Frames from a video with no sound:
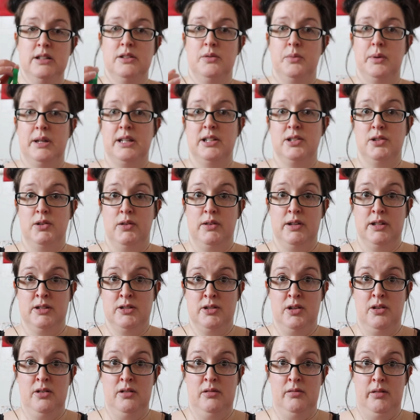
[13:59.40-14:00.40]
So we can do this
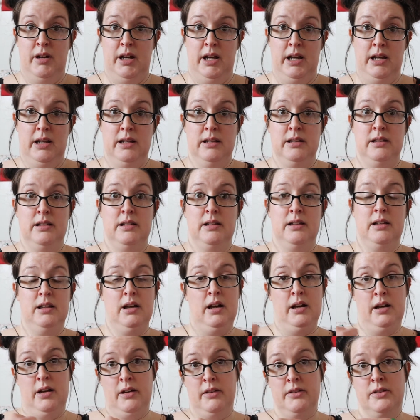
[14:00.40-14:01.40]
two ways.
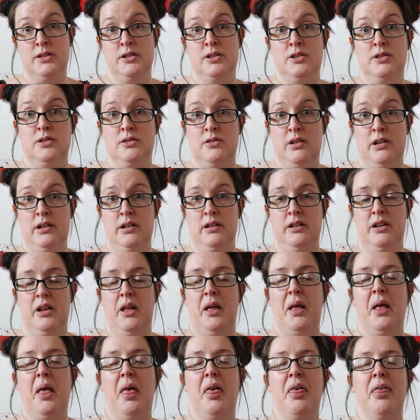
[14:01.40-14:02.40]
I either just
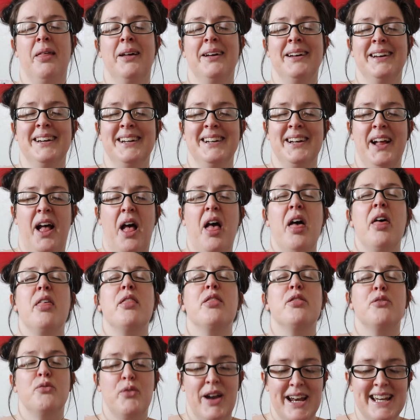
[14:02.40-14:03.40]

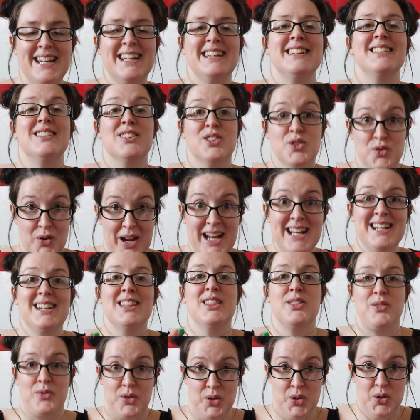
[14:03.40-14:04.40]
thread it straight
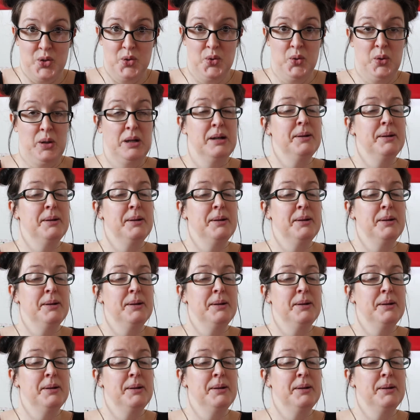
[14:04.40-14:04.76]
through